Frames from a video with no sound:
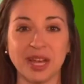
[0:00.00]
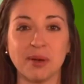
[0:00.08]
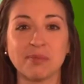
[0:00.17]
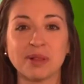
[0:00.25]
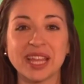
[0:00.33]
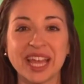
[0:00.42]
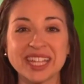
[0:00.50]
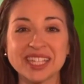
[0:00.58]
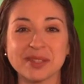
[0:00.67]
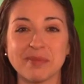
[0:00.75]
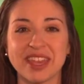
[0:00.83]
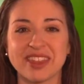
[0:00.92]
Plants
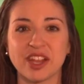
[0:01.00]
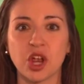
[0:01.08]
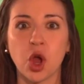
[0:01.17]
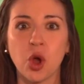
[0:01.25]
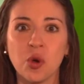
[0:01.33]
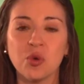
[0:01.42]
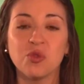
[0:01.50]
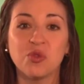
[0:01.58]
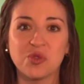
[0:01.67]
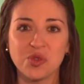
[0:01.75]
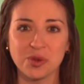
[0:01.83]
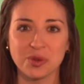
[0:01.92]
make their own
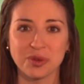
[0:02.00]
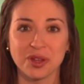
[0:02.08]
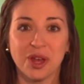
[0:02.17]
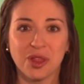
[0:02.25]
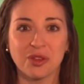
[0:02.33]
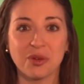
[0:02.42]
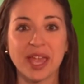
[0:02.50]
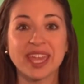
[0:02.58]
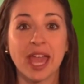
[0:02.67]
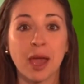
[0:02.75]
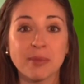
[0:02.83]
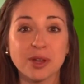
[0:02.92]
food through a
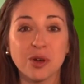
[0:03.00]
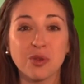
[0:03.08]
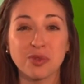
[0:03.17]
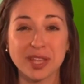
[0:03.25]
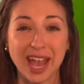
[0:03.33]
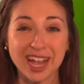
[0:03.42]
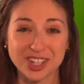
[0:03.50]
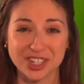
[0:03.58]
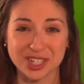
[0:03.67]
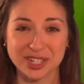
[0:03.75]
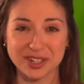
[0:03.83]
chemical reaction